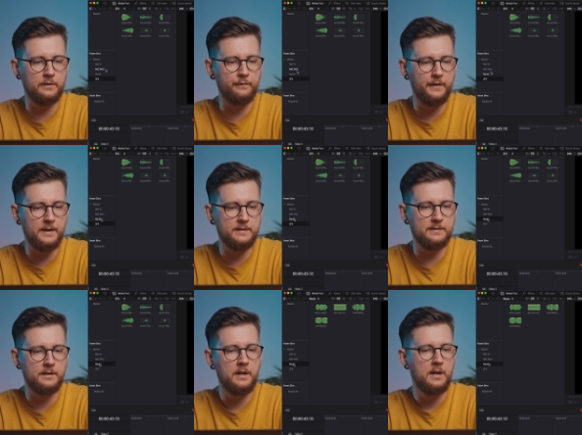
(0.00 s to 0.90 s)

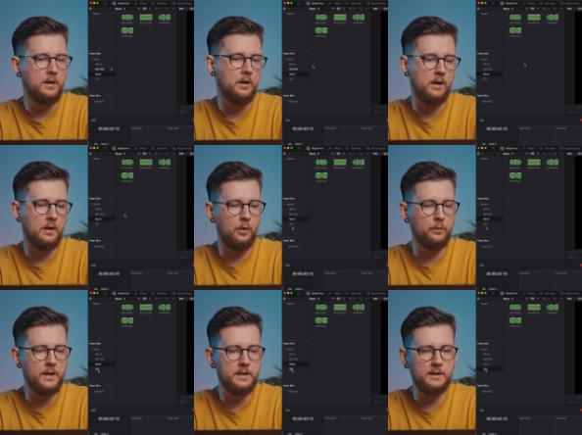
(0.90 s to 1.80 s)
effects uh,
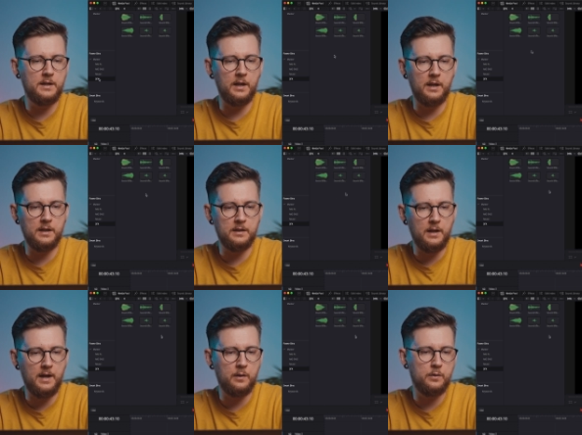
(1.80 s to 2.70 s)
already in
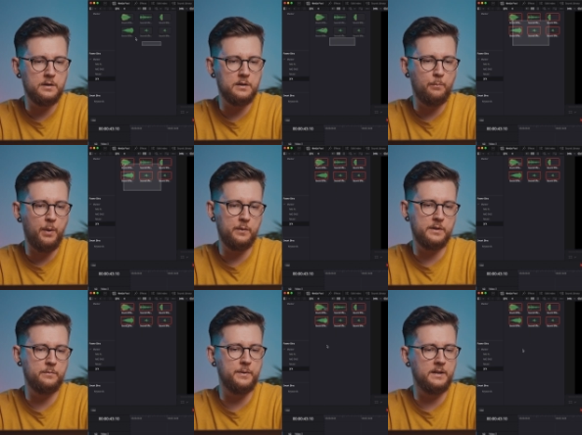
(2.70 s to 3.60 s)
our
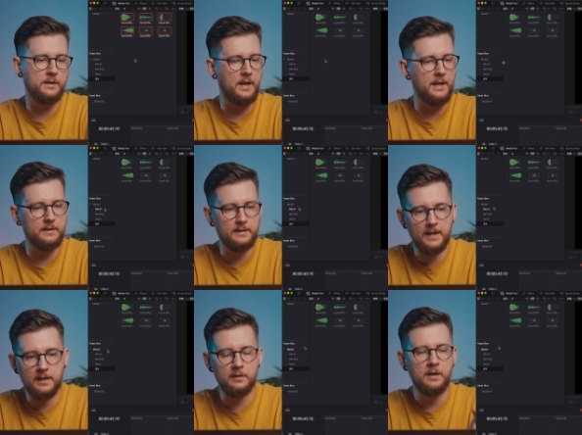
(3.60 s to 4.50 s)
power bin and
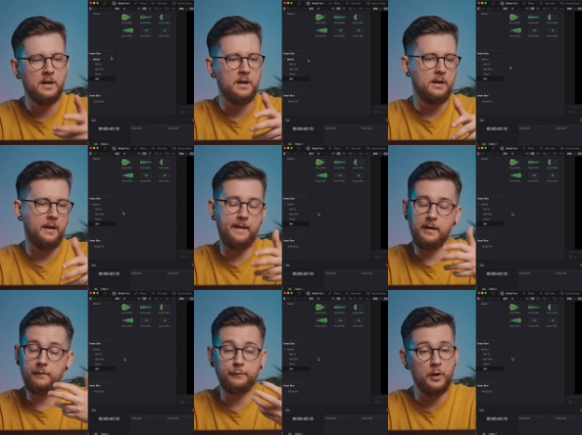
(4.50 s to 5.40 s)
then uh,
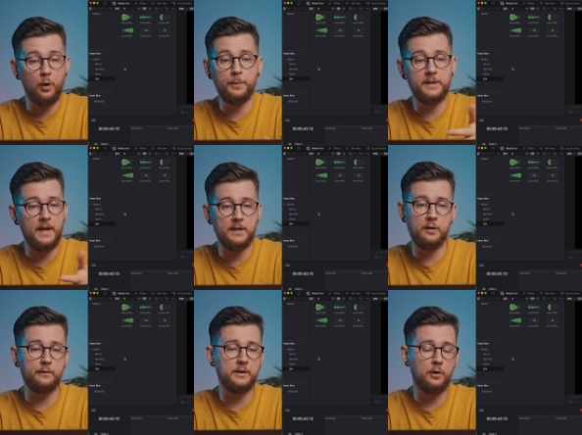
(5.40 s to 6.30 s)
if we open any
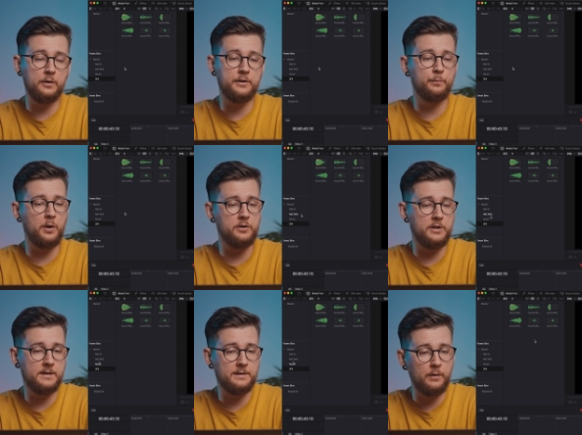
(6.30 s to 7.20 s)
of the other
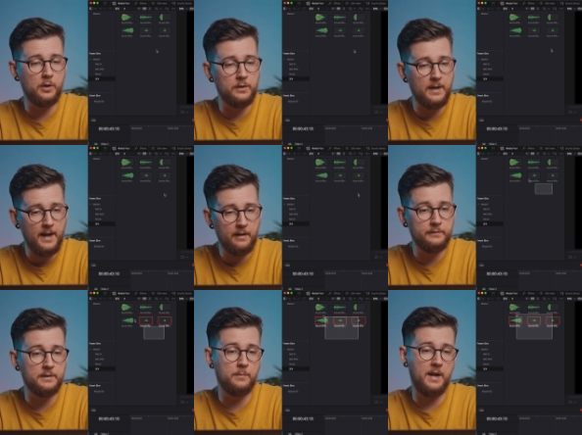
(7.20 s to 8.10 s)
projects, we're gonna have
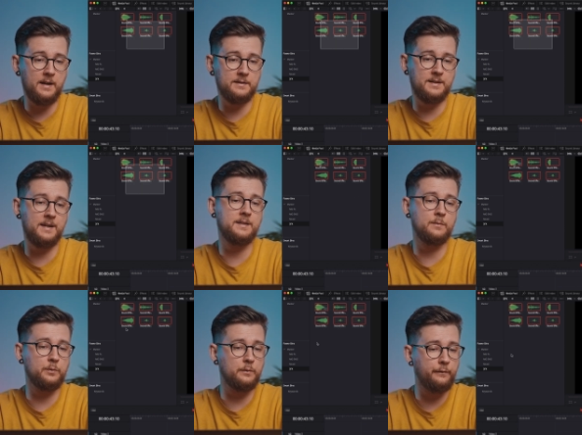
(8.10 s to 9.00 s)
them
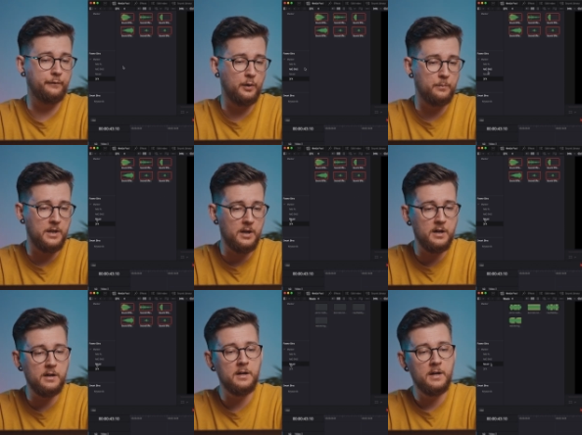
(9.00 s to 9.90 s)
accessible from
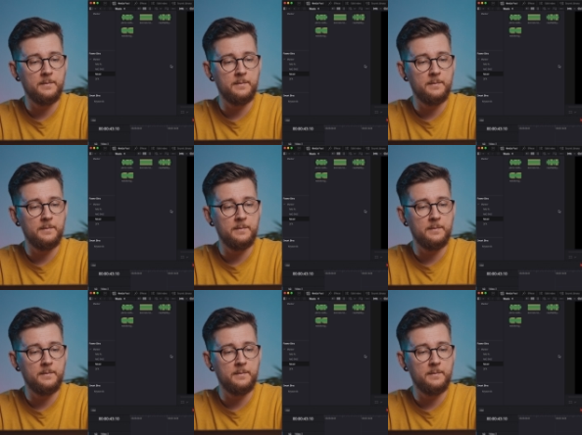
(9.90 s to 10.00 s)
here